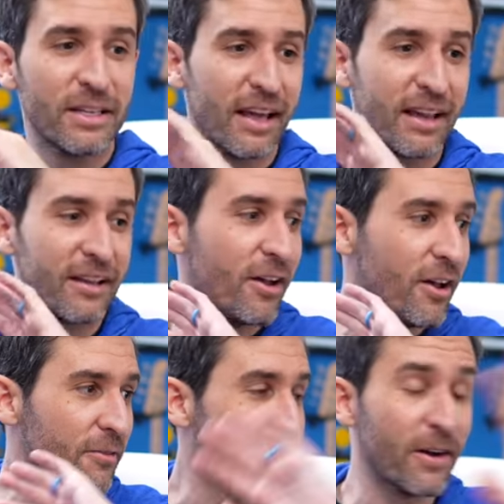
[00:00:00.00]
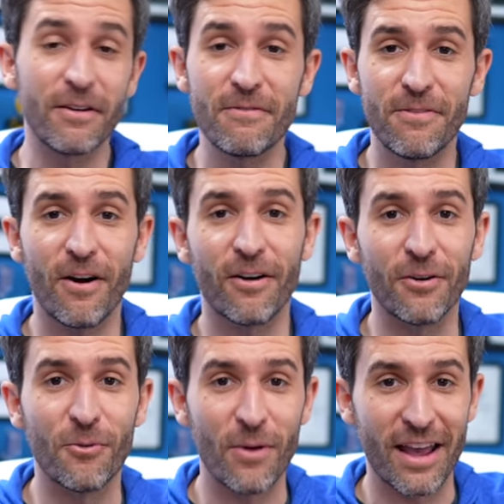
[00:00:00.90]
like very far
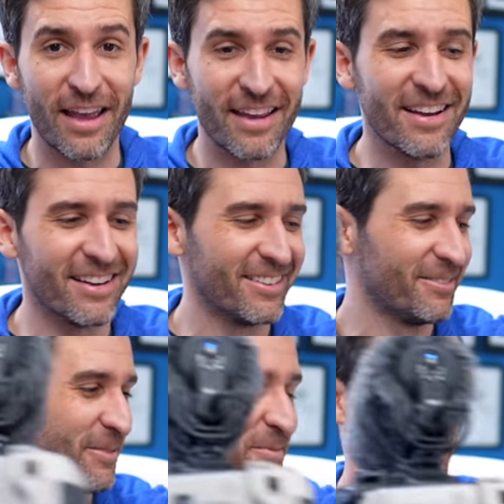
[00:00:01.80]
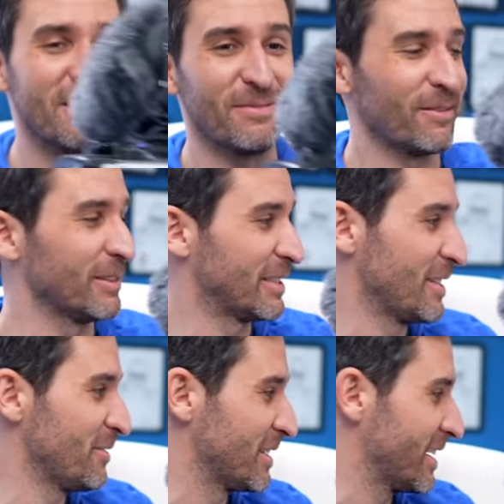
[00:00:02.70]
away for me to be able to
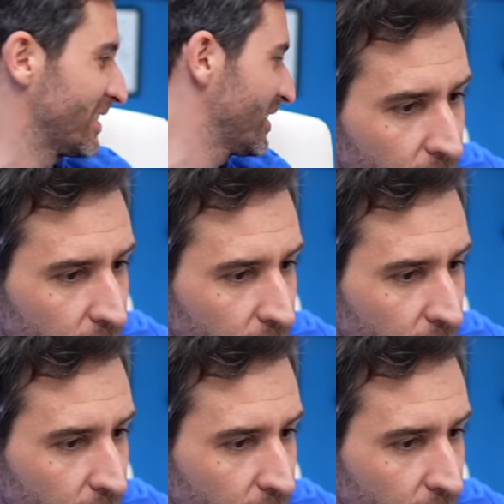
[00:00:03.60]
use it.